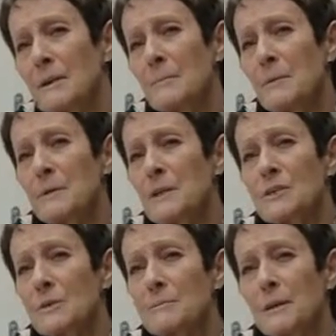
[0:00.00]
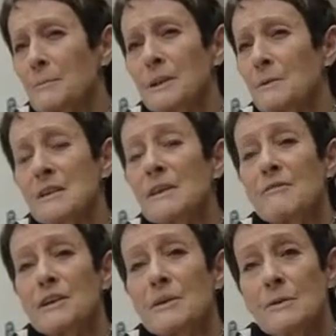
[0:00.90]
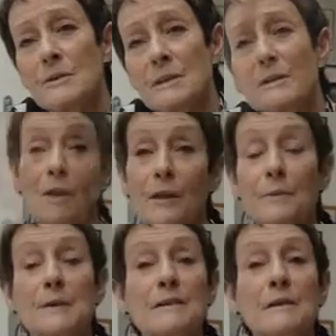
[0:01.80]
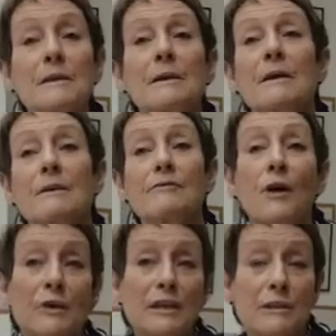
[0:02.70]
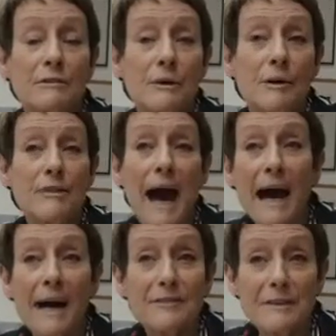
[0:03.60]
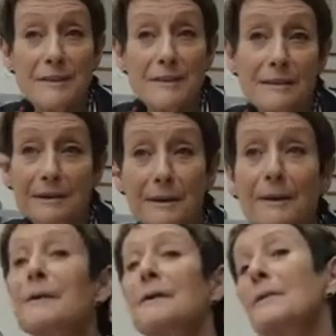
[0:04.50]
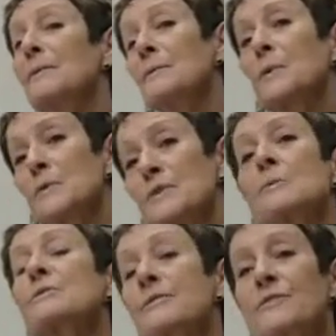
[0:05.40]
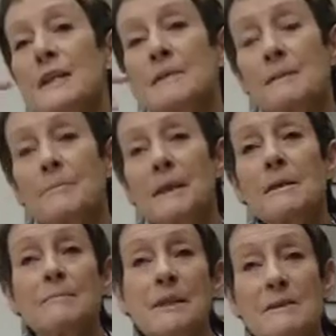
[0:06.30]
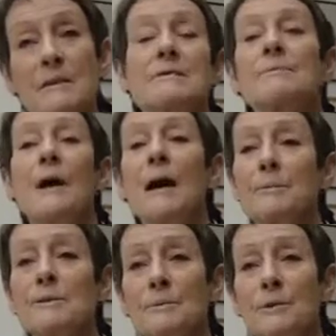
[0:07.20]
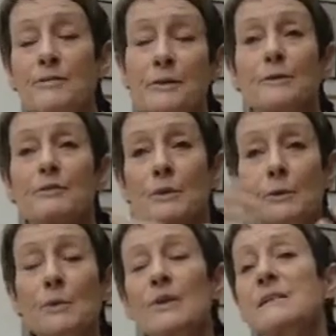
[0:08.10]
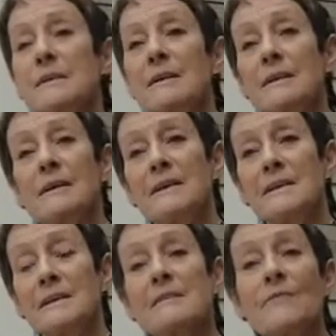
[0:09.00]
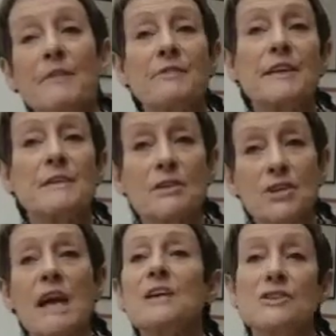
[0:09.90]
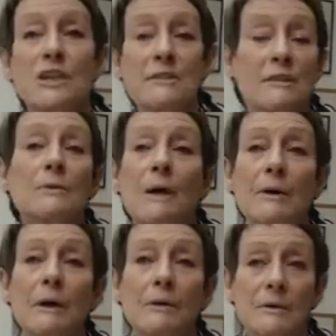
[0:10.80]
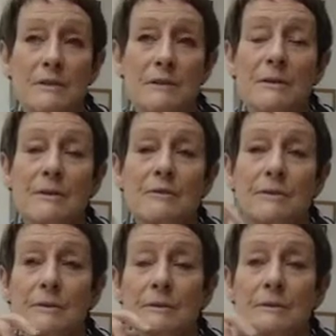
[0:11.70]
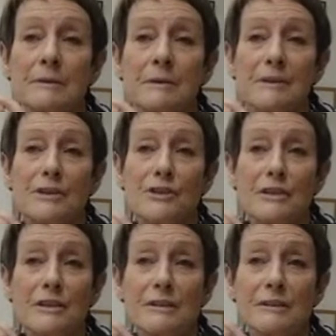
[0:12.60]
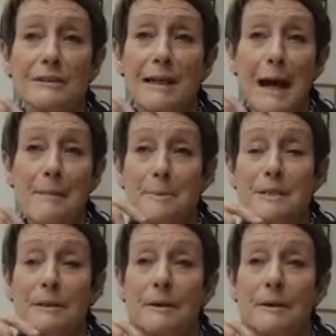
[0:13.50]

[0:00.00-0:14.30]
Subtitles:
Maybe we shot a bit, but it was never used. There was a forest of hands. There were all sorts of things at the beginning, because that's what happens with a film. You've got all these ideas, and then things change as you go along, so you have to adjust and adapt.